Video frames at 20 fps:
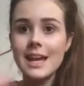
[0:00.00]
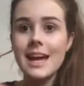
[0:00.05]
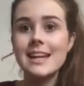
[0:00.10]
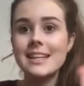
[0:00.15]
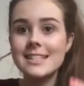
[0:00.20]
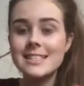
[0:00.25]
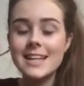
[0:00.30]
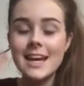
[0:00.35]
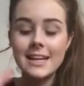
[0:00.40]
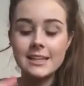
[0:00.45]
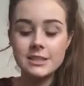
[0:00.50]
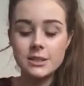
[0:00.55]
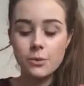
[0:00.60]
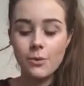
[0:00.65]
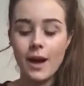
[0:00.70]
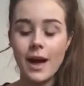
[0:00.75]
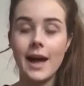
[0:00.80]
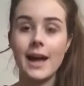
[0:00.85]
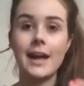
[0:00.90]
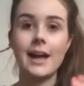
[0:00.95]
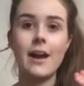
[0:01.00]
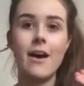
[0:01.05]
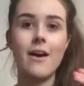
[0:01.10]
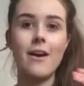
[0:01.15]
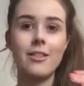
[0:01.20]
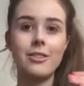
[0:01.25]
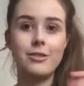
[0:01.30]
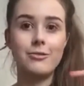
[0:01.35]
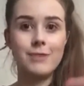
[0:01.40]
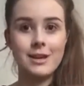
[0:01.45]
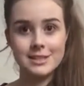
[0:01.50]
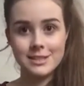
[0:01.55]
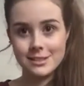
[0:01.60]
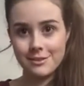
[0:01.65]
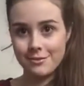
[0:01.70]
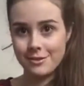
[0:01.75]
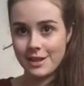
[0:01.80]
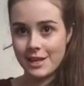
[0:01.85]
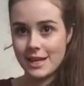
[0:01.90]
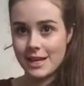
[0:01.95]
and it takes away the rest
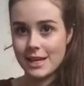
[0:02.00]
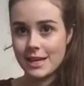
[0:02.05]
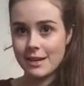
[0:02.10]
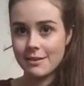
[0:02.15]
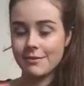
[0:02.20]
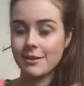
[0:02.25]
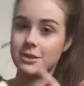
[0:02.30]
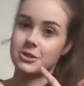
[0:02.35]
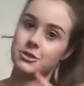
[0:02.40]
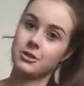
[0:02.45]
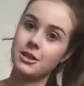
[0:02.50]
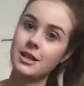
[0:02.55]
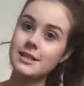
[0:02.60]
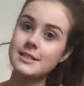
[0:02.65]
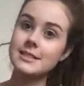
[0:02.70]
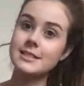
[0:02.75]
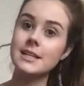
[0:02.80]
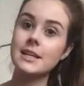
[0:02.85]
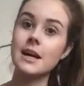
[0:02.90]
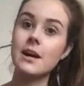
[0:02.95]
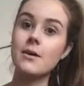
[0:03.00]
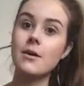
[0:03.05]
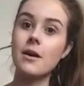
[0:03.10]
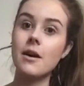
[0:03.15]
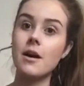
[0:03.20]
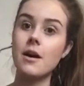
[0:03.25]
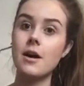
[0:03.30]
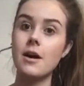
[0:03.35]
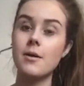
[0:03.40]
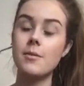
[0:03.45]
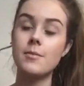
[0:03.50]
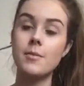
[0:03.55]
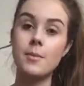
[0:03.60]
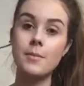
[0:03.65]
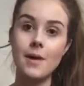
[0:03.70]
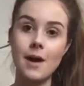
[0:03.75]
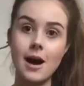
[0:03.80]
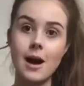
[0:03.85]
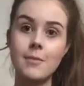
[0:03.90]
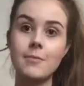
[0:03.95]
of the facial cleansing um,
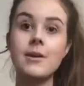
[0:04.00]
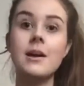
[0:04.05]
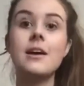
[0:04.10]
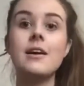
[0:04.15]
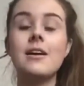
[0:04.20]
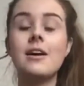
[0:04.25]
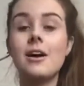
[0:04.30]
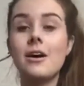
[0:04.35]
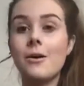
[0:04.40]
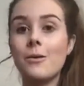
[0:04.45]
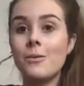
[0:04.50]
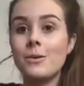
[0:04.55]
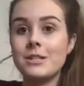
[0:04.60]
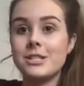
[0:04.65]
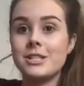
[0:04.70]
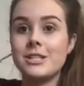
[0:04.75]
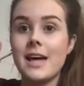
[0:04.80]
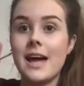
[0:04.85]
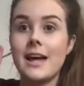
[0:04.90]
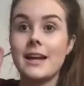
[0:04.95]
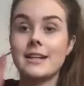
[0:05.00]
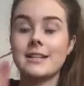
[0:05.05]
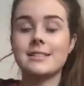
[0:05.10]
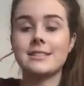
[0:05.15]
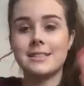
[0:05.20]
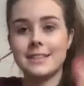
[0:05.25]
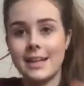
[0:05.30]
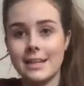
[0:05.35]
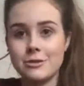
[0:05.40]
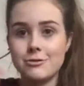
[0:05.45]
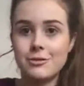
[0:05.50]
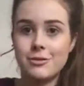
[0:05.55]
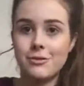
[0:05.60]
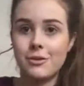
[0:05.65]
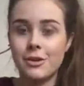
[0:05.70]
balm, which then gets rid